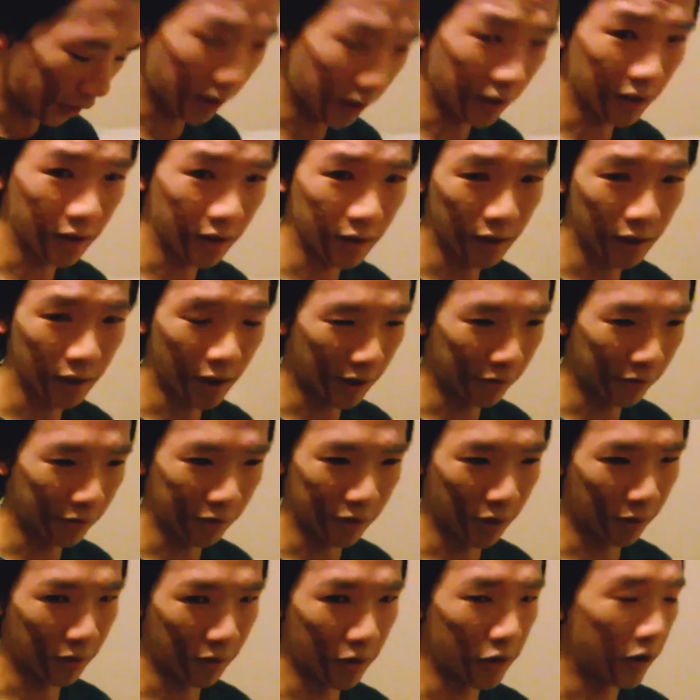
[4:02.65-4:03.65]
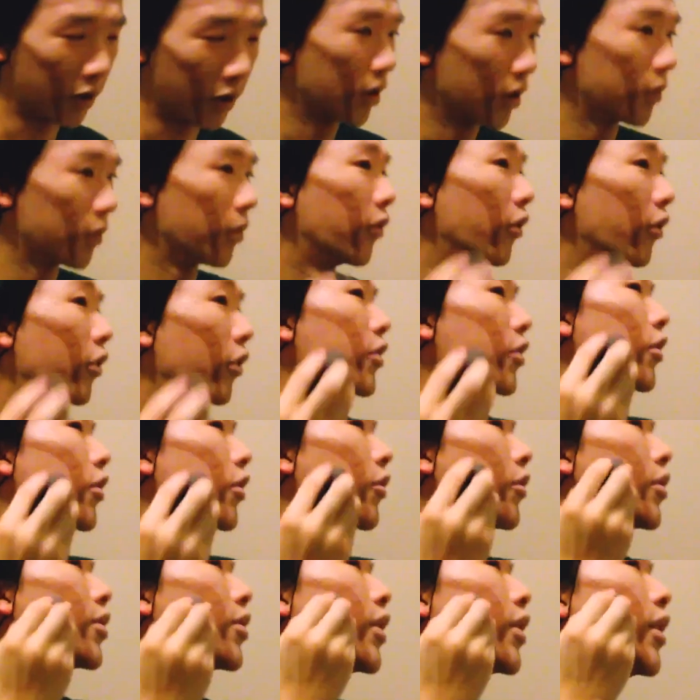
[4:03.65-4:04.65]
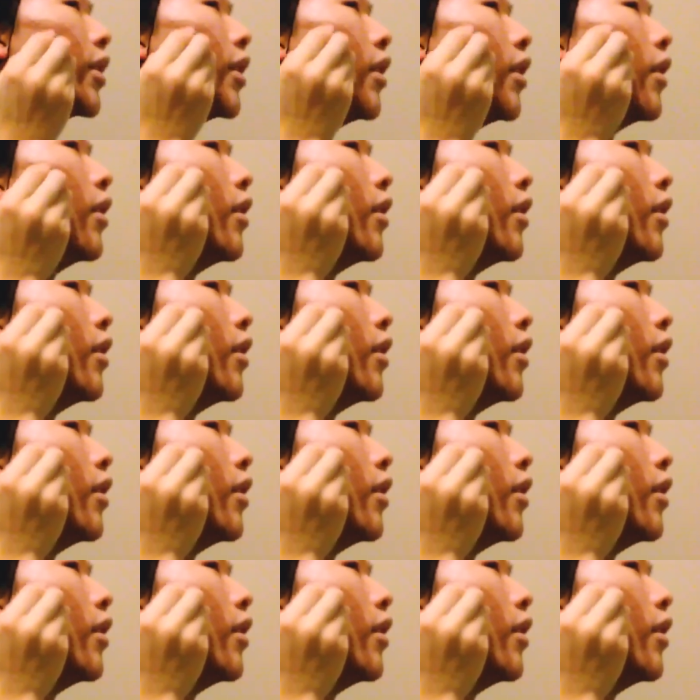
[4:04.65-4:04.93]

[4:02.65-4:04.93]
think. I have never tried this before, so we'll see.